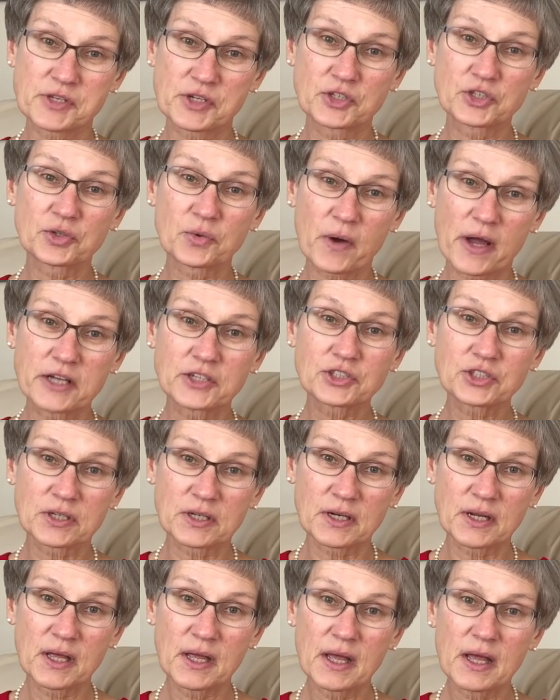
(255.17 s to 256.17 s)
situation
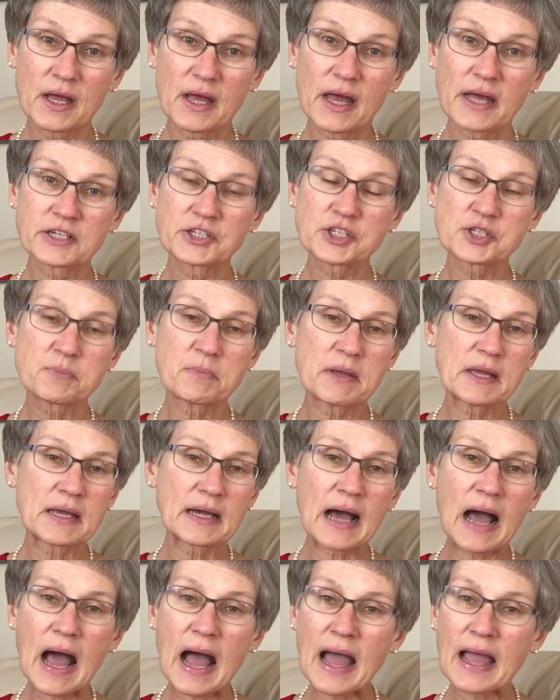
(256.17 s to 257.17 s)
and just be
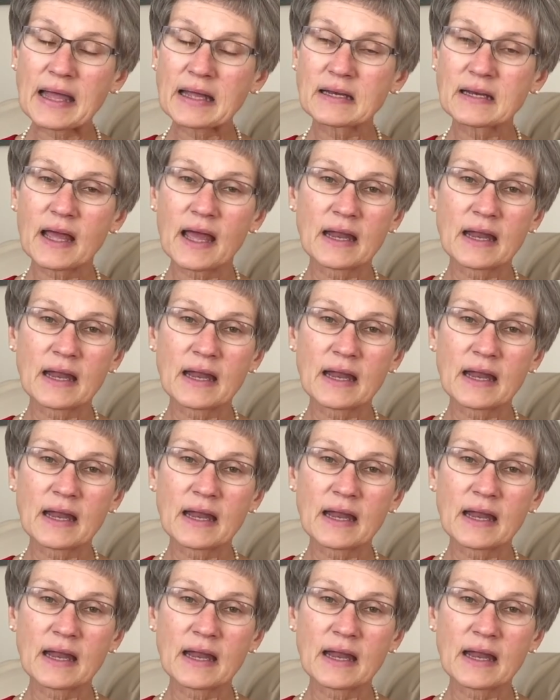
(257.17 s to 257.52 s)
kind